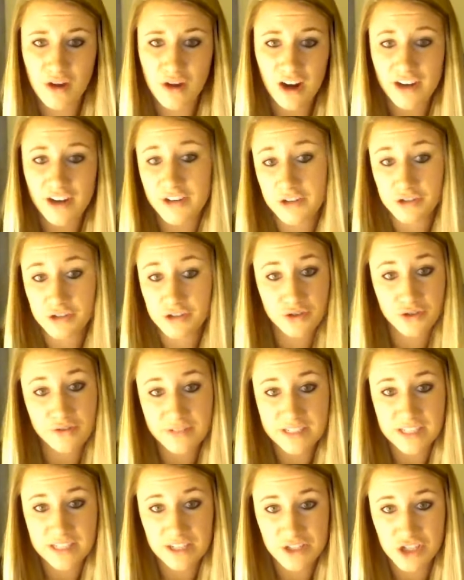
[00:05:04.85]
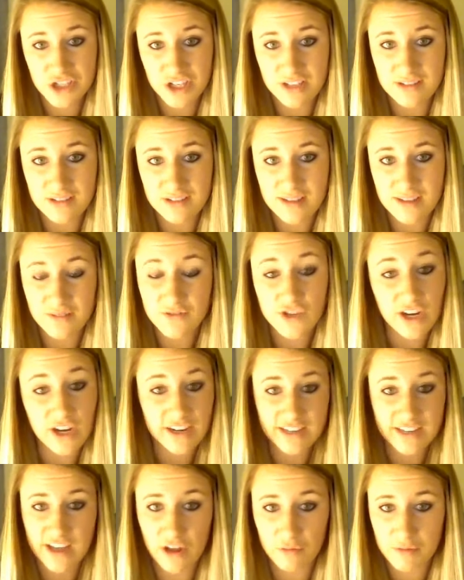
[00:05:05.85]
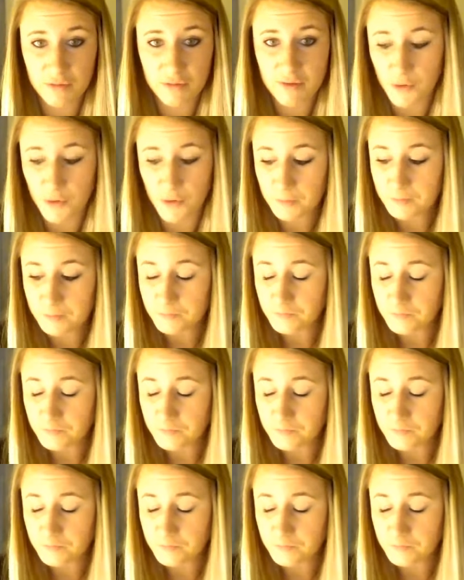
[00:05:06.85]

heart and your true intentions of trying to help people.